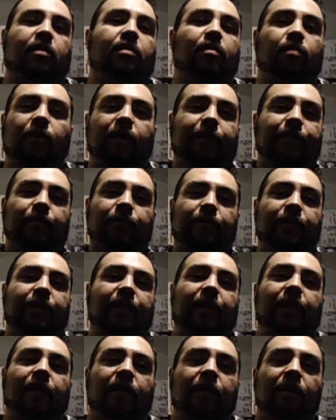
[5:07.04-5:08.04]
I don't know why I'm doing
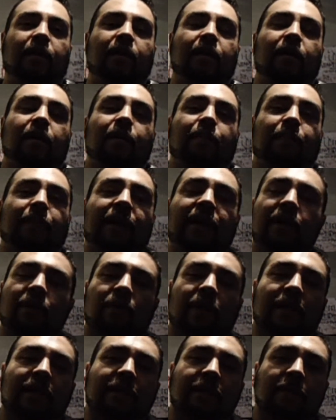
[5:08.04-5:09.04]
that. But
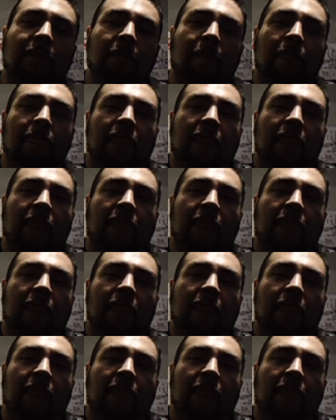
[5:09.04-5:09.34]
anyways,